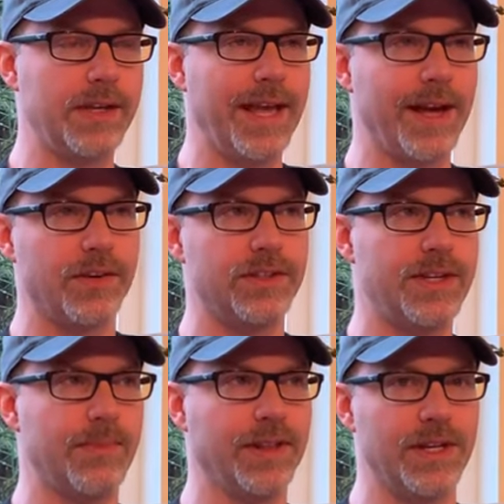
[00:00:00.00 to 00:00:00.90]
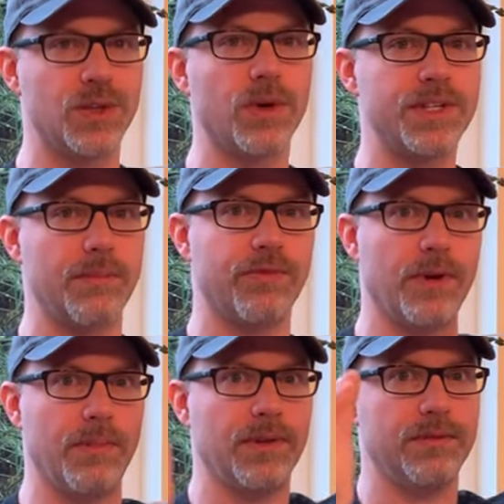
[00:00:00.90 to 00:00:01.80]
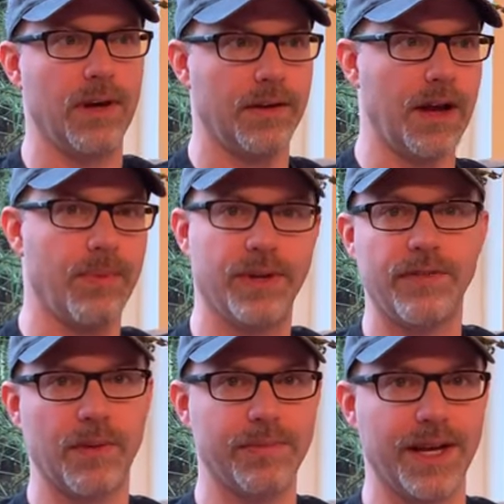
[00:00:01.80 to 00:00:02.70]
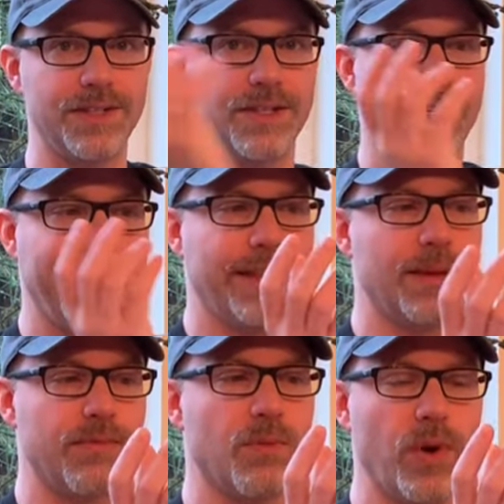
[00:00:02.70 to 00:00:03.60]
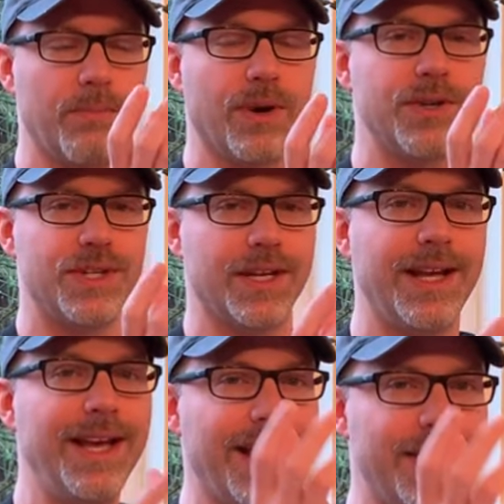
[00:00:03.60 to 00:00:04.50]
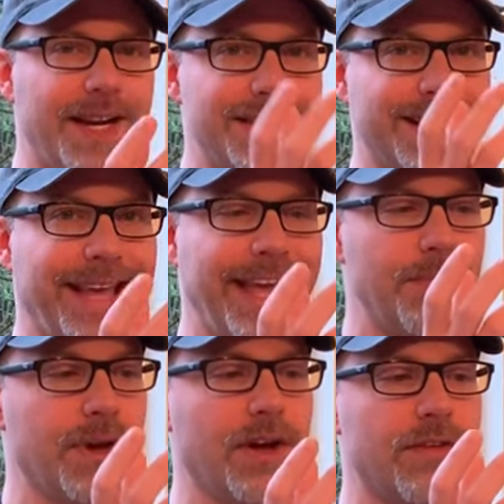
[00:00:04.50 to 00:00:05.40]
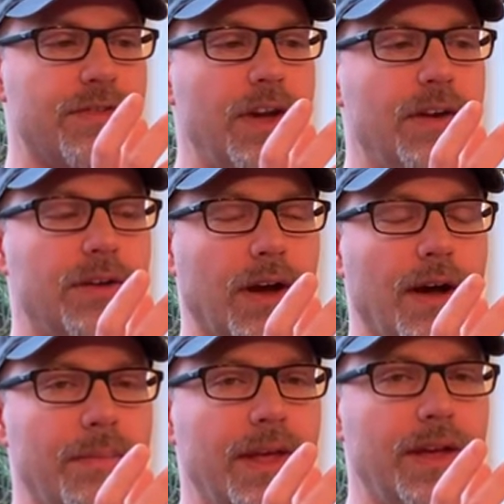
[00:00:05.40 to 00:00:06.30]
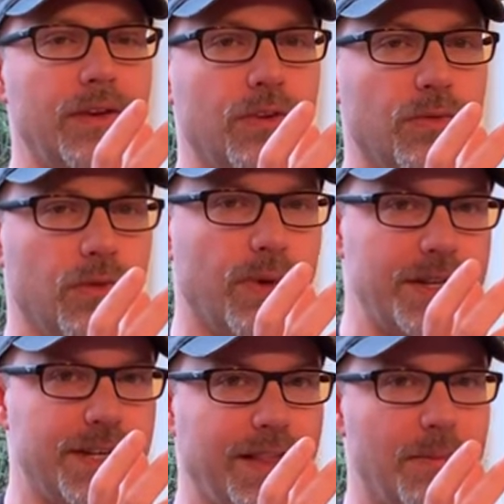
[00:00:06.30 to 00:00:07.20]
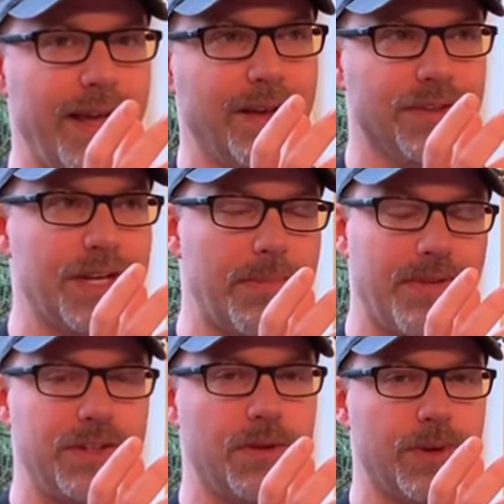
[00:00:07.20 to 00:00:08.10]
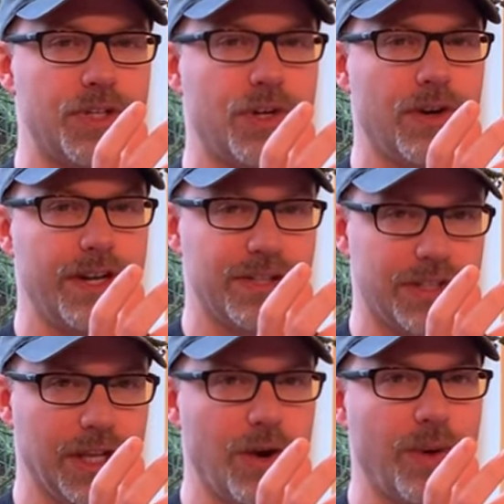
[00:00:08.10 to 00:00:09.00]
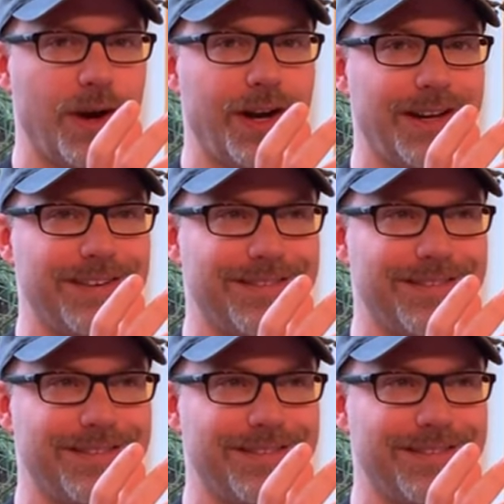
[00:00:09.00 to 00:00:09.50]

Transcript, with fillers: can't typically source them from a couple different places. They get them from one person, and then it's a game of um, raising the males up to maturity slower